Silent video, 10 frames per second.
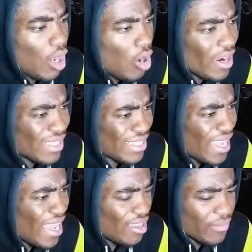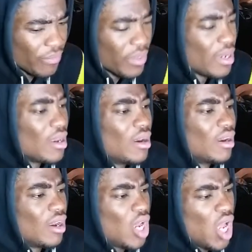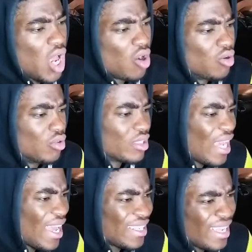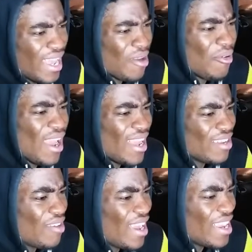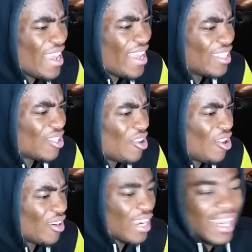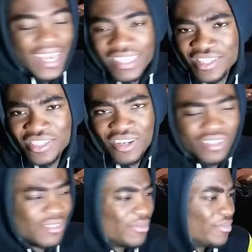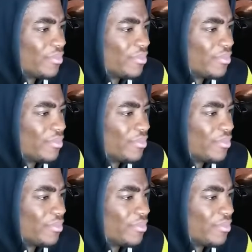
Oh, that's it? Oh, goddamn. Why, why do you act so hard? I like this song.